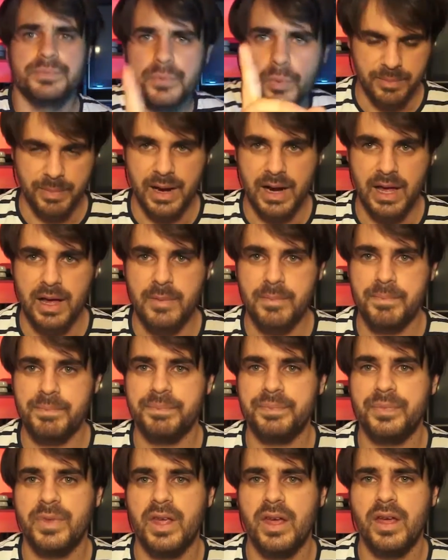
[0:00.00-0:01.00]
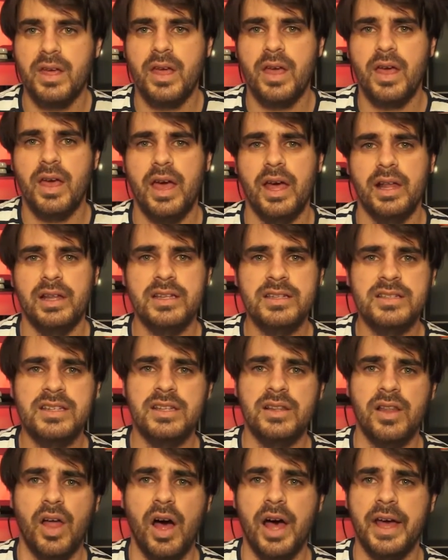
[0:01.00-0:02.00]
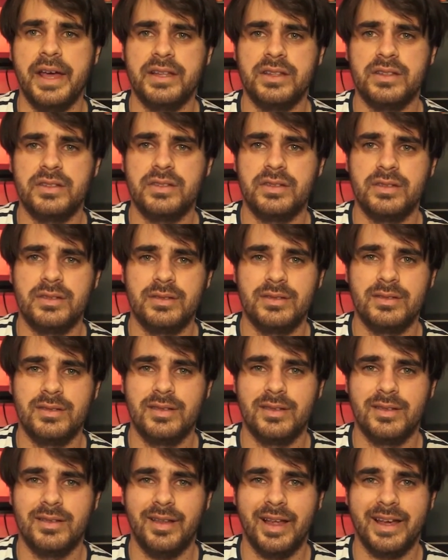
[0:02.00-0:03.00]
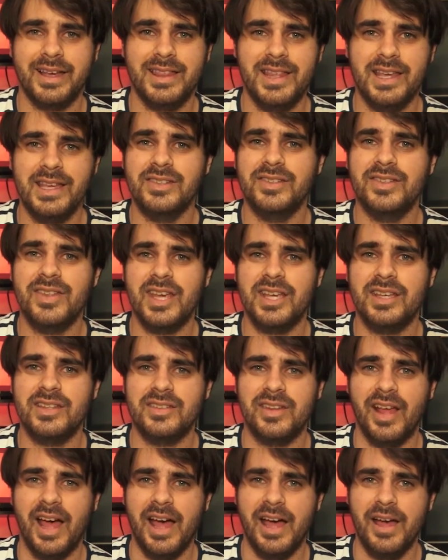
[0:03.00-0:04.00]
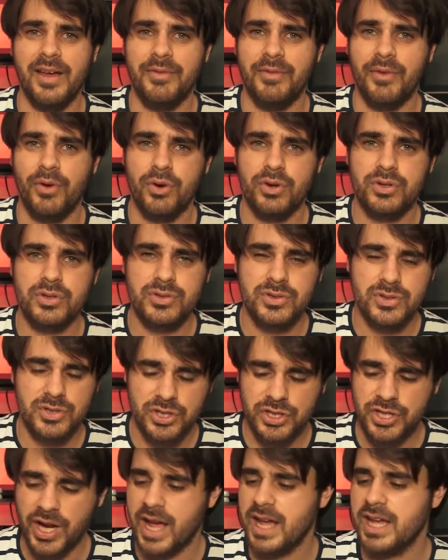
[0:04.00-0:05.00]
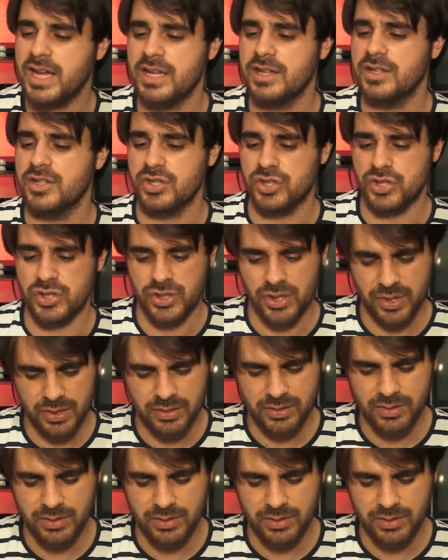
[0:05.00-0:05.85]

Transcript: but LED lights, like, these things have changed